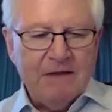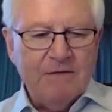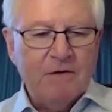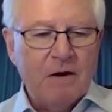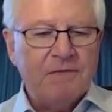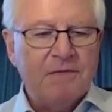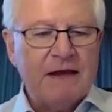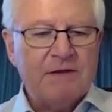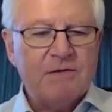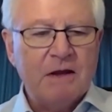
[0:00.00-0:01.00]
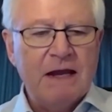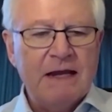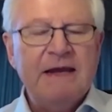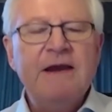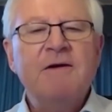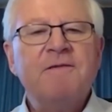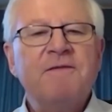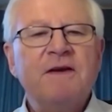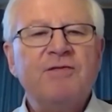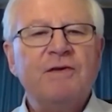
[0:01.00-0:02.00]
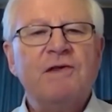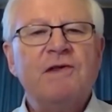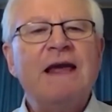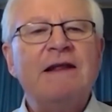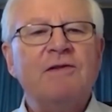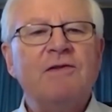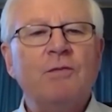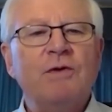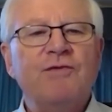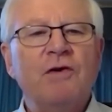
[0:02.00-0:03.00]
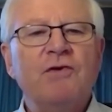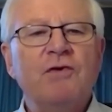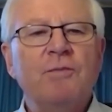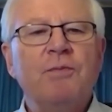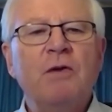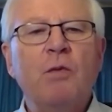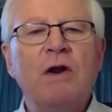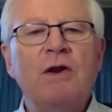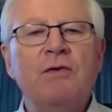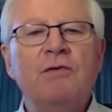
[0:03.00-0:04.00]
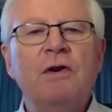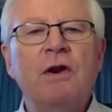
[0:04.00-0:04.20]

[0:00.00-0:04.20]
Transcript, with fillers: there are things like Herefish and Sense, which are two pretty well known,